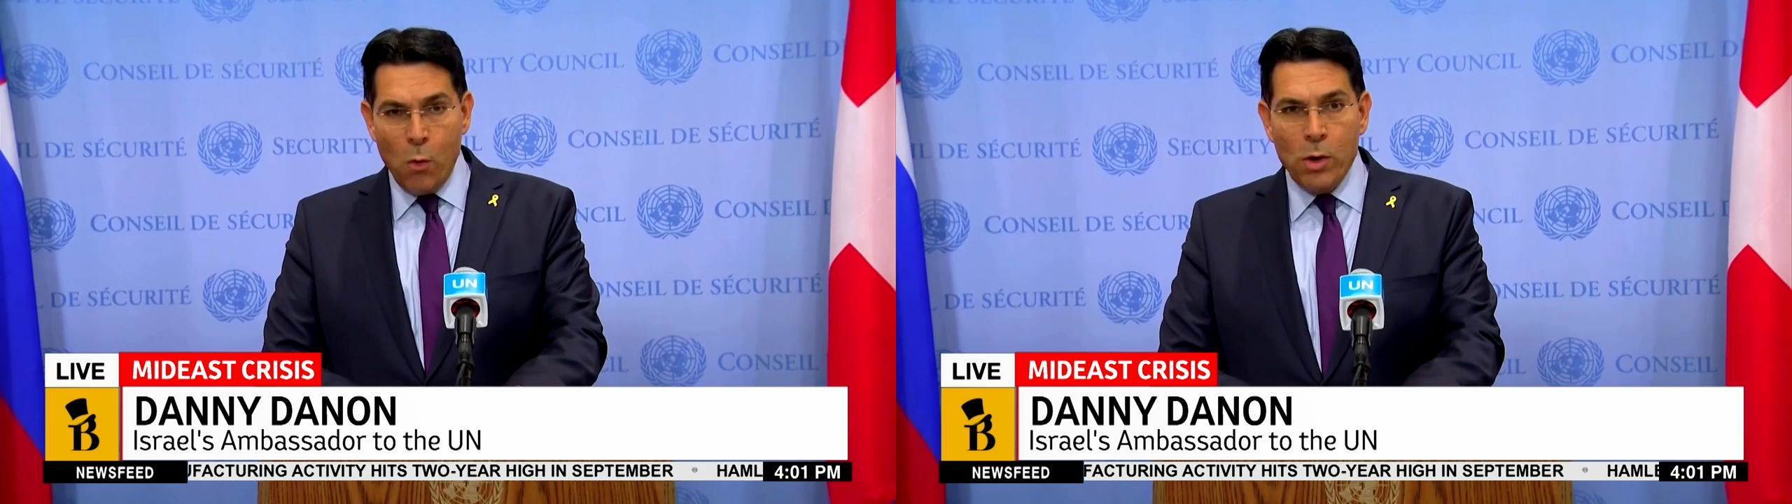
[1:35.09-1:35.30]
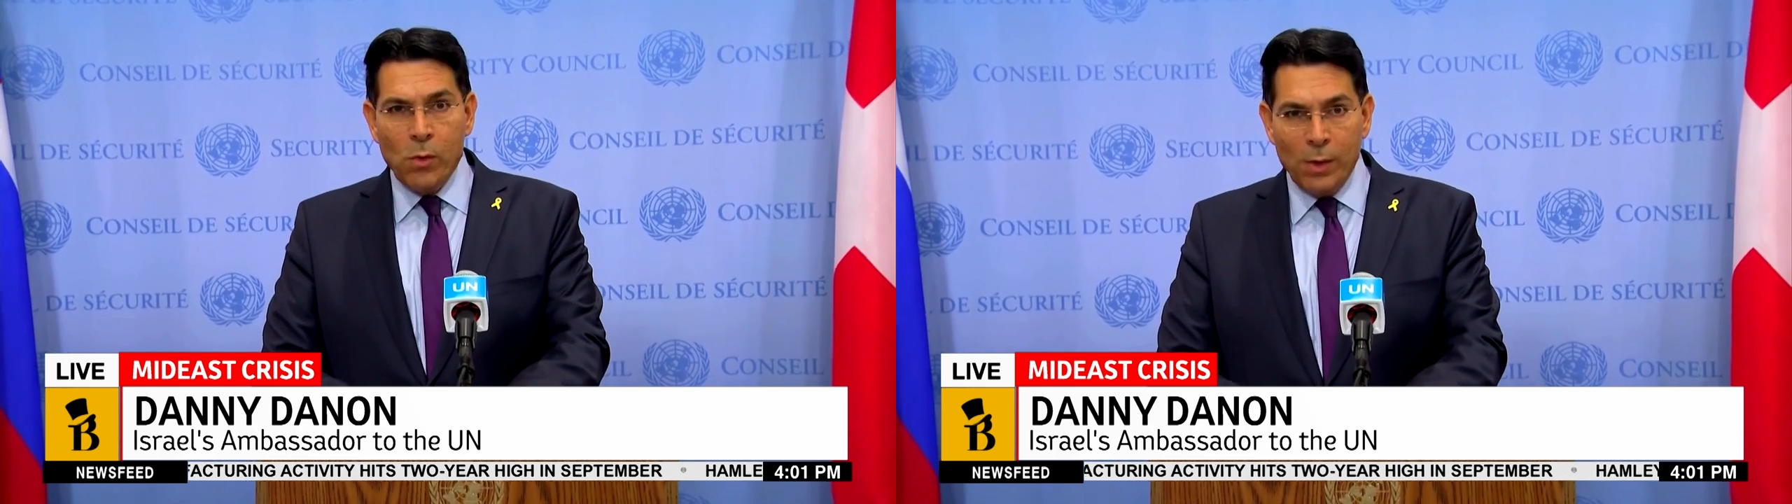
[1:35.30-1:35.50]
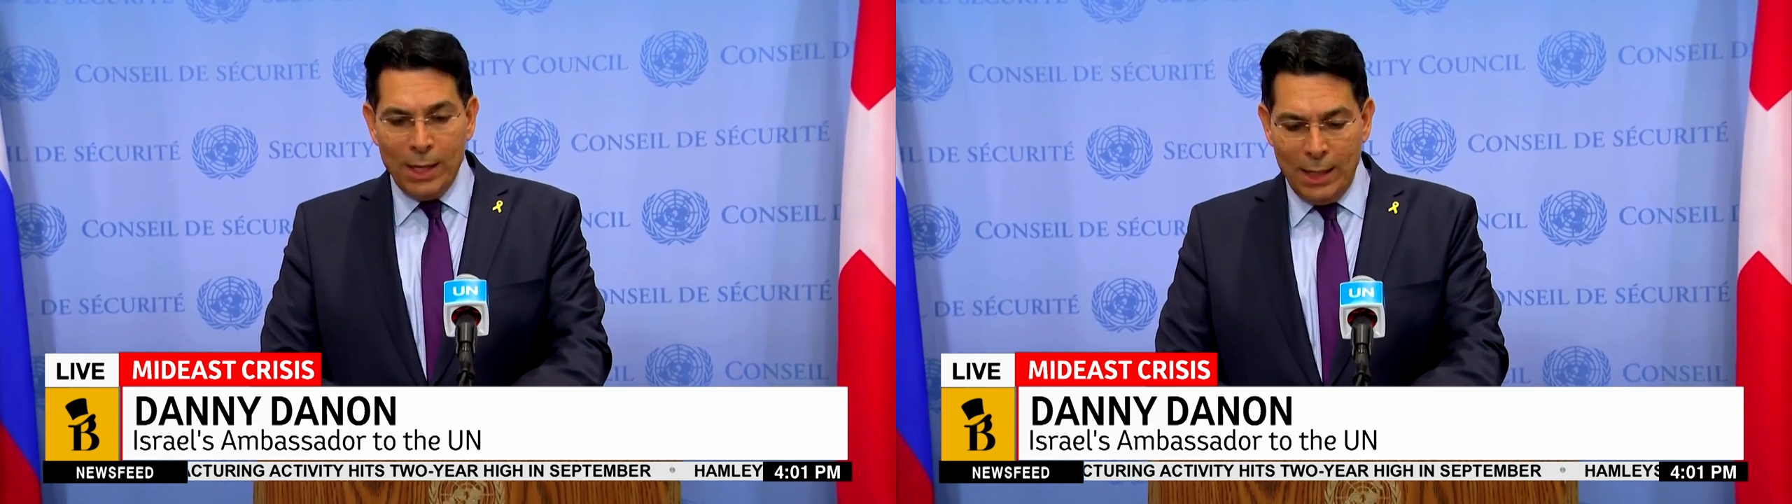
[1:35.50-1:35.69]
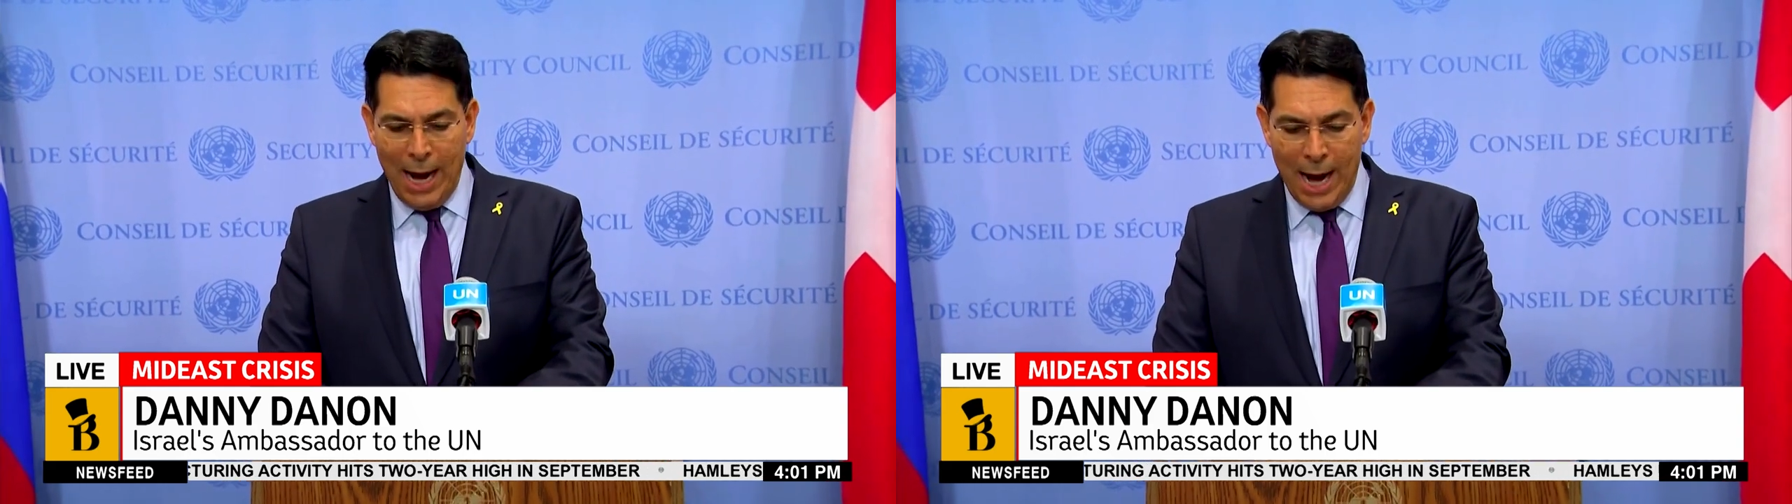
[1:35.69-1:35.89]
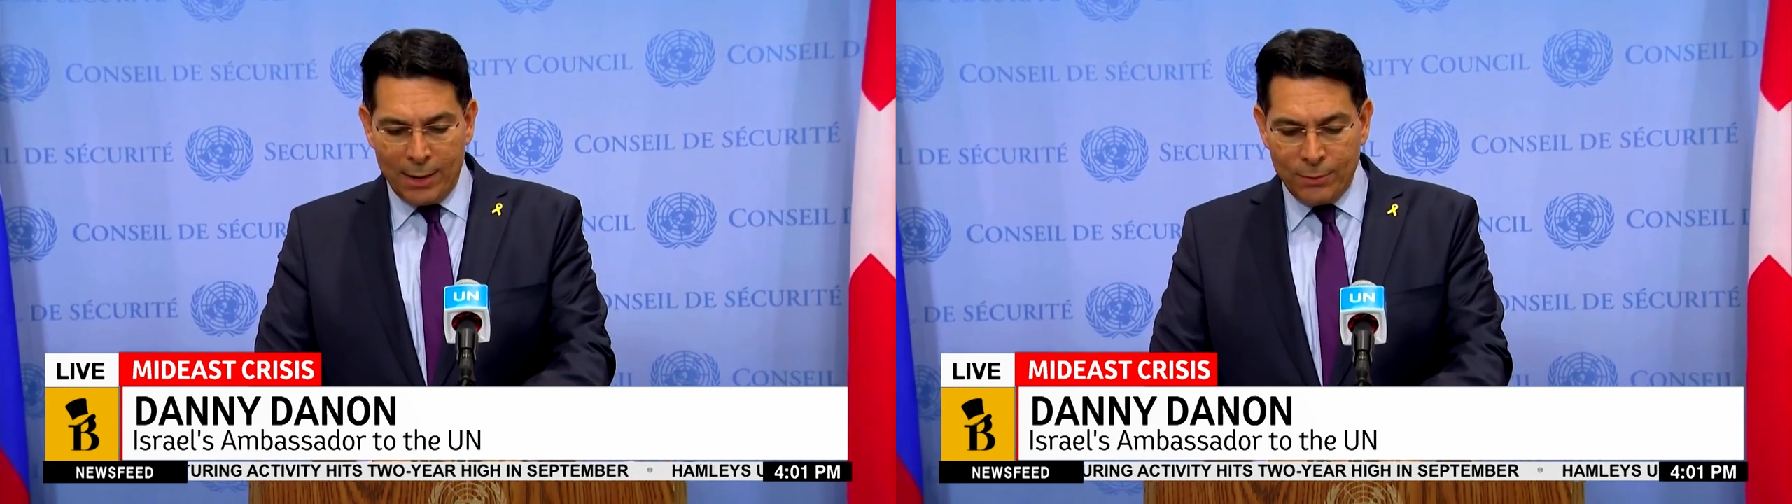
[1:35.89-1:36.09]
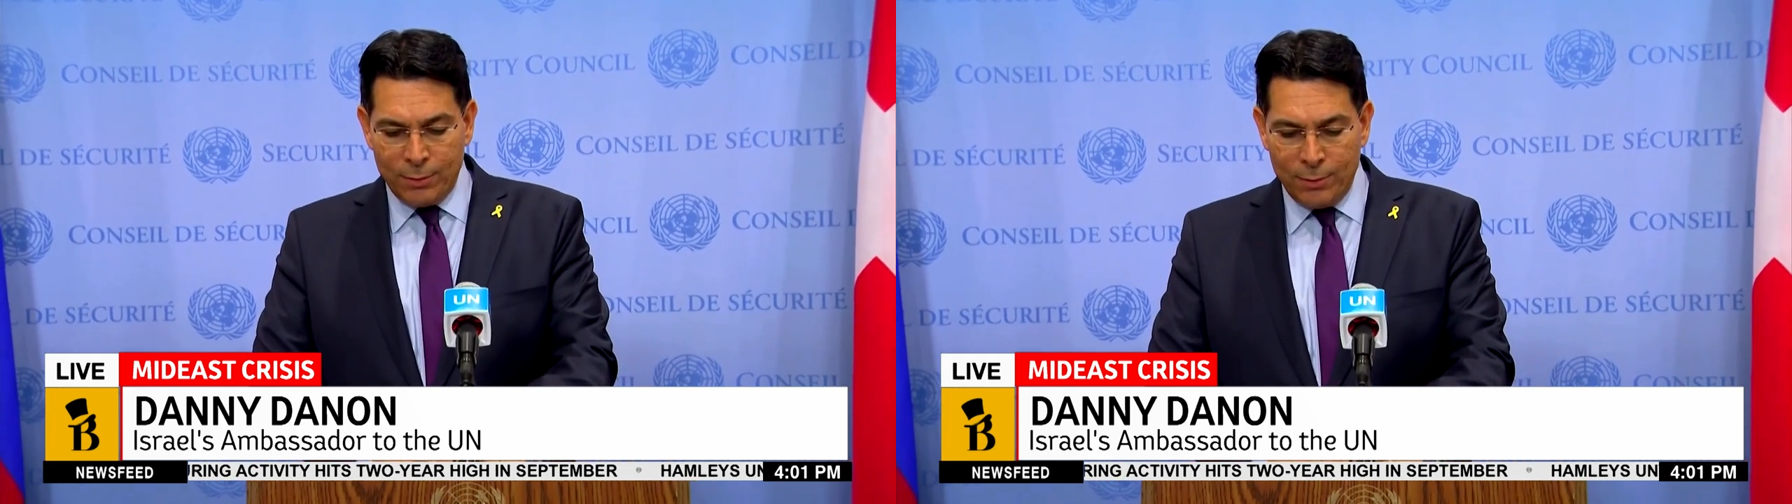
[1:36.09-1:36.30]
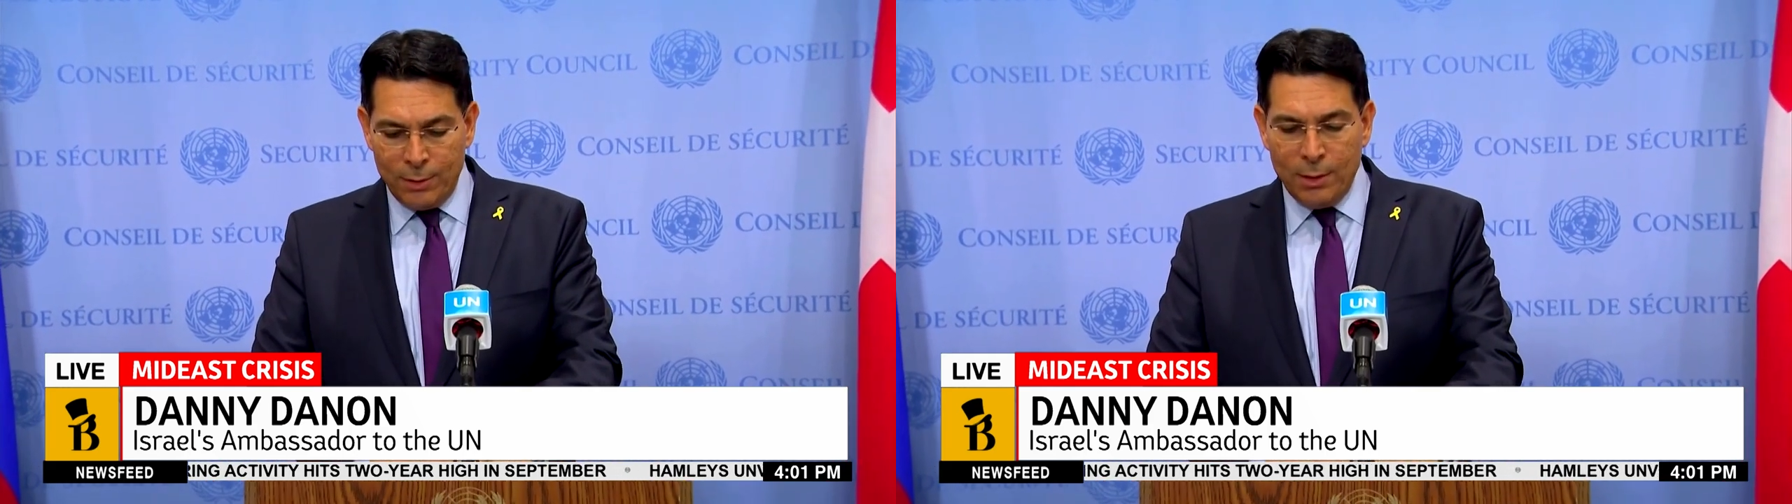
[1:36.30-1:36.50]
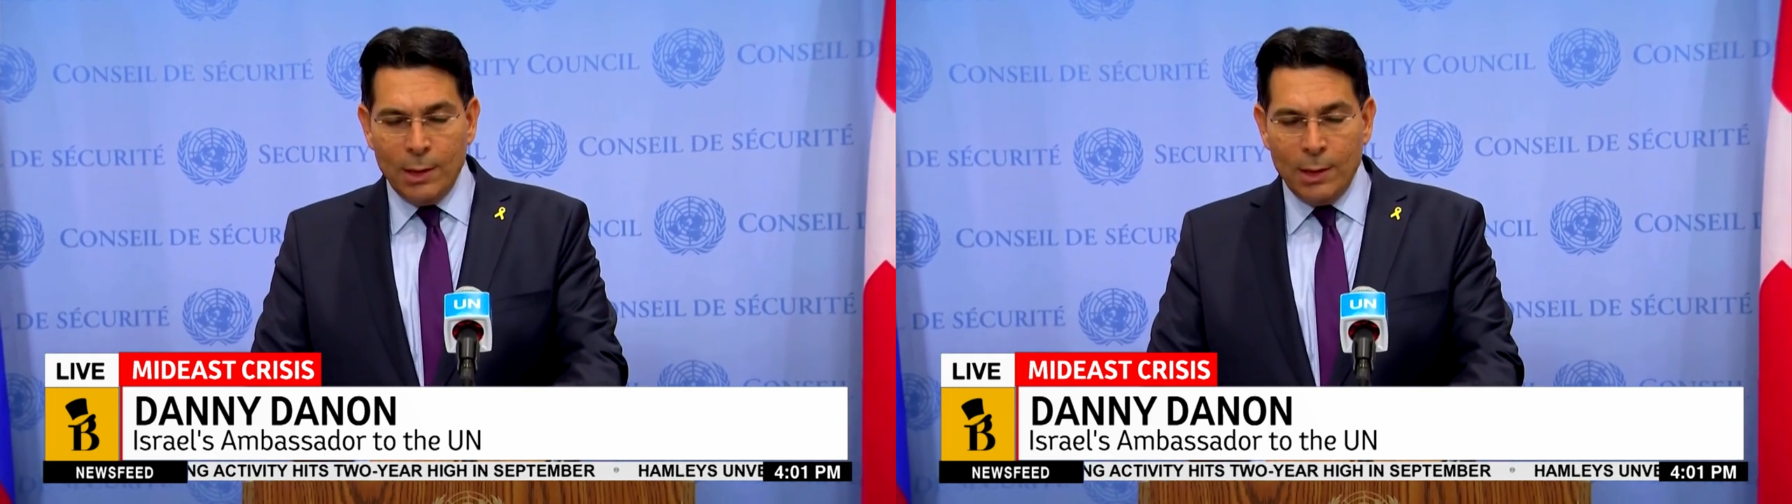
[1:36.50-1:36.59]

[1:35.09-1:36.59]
We will act.